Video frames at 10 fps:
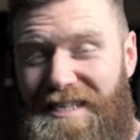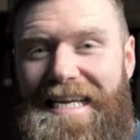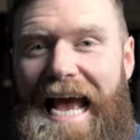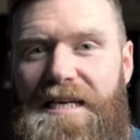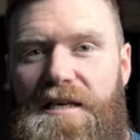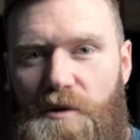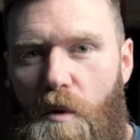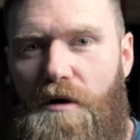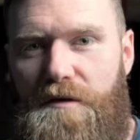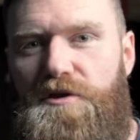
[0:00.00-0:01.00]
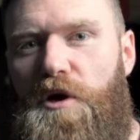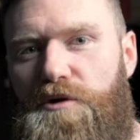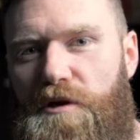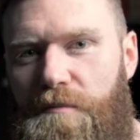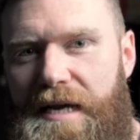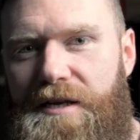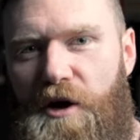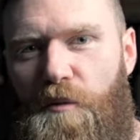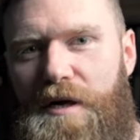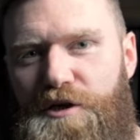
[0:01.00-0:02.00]
Yes, in the world of social
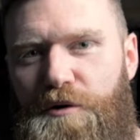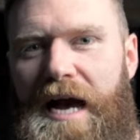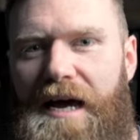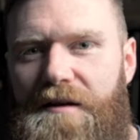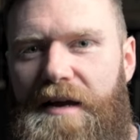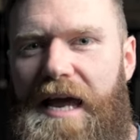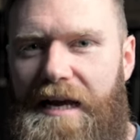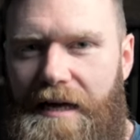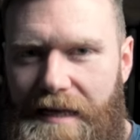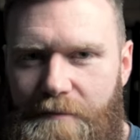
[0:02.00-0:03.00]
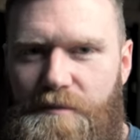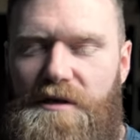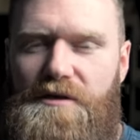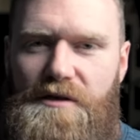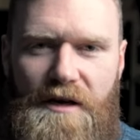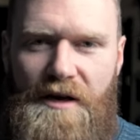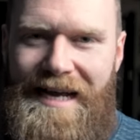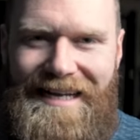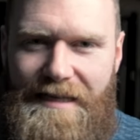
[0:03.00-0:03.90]
media, we do kind of get a glimpse as to